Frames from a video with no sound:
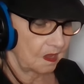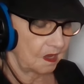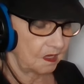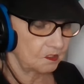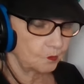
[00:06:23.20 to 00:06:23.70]

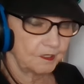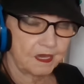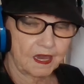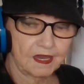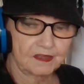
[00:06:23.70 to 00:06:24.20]
And we
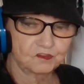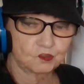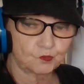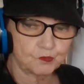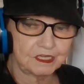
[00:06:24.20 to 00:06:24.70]

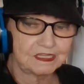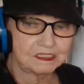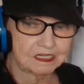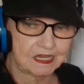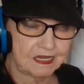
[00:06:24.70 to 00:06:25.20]
had
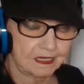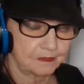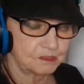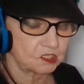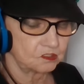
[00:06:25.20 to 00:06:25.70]
three
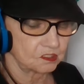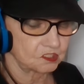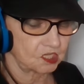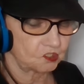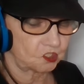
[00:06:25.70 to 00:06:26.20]
dams in
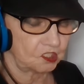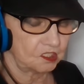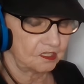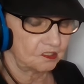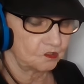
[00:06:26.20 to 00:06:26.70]
South
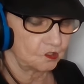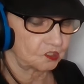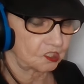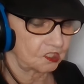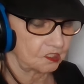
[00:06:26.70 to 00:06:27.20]
Carolina,
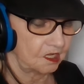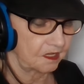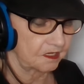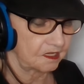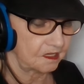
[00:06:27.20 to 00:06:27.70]
North
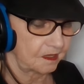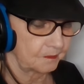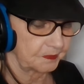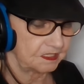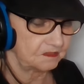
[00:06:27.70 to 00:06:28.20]
Carolina,
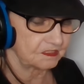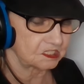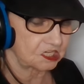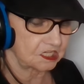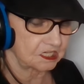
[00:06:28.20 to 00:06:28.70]
I believe
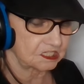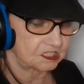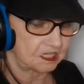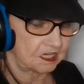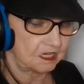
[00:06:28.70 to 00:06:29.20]
in
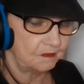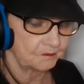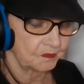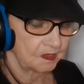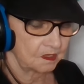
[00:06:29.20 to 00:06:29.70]
Tennessee.
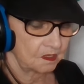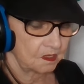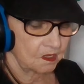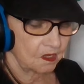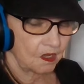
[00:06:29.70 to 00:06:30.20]

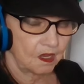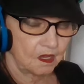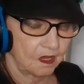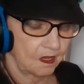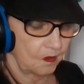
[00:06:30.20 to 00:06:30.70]

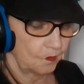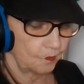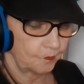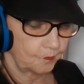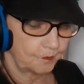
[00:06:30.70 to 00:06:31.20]
Uh,
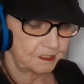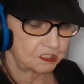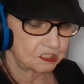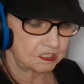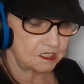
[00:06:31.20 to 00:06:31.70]
we
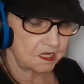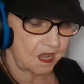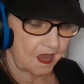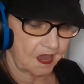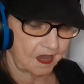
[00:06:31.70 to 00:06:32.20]
didn't
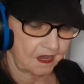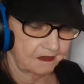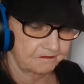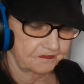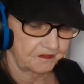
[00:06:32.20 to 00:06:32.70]

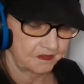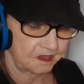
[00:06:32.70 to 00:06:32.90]
have